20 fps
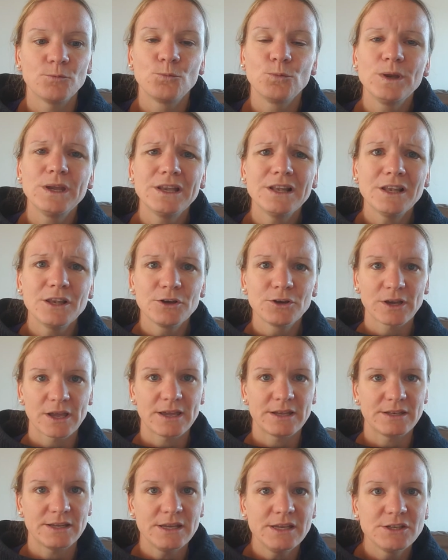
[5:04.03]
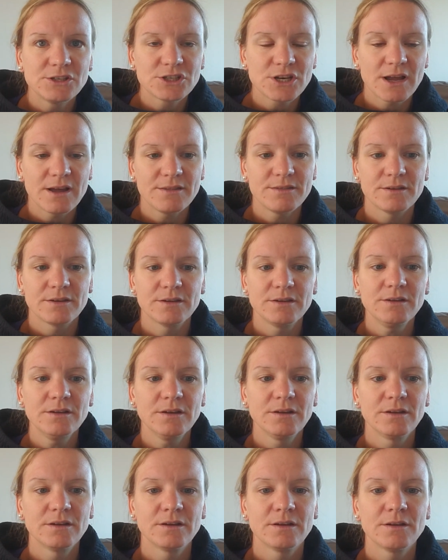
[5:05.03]
we look at each other
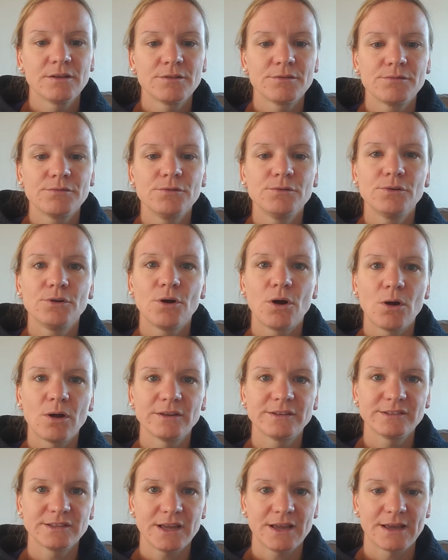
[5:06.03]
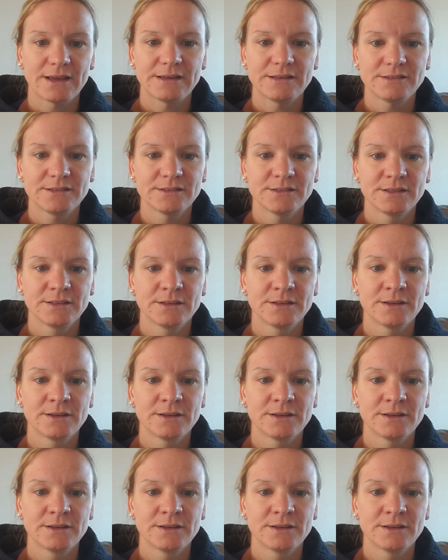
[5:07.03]
through God's eyes.